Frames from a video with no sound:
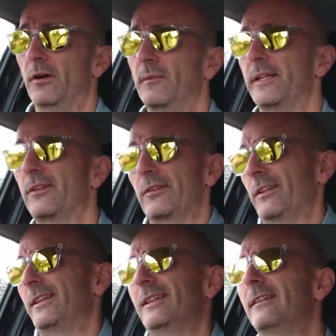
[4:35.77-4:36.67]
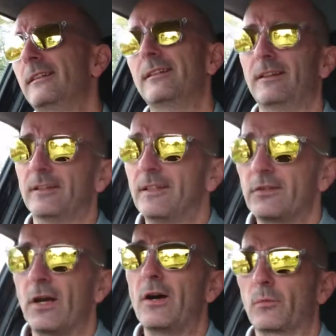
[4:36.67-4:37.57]
I mean, it's like, oh,
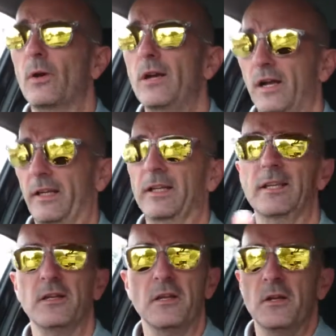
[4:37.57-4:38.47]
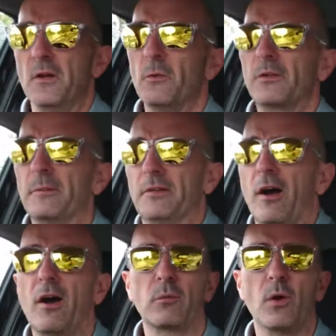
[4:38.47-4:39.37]
it's hard work, and when something's
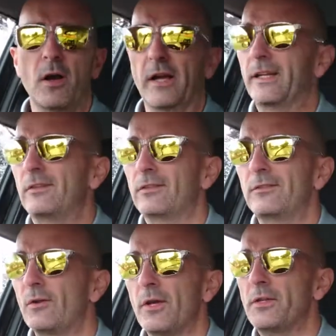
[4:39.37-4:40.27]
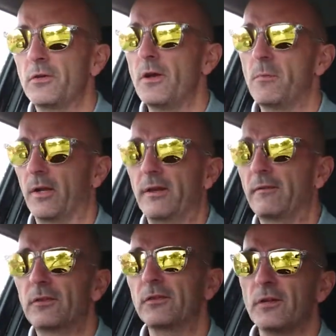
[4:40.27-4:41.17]
hard work, it's not enjoyable, and
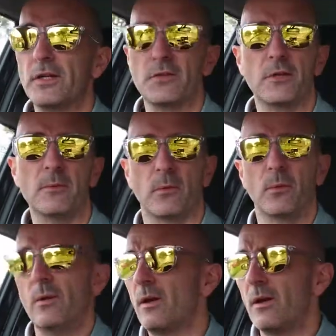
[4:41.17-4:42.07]
if it's not enjoyable,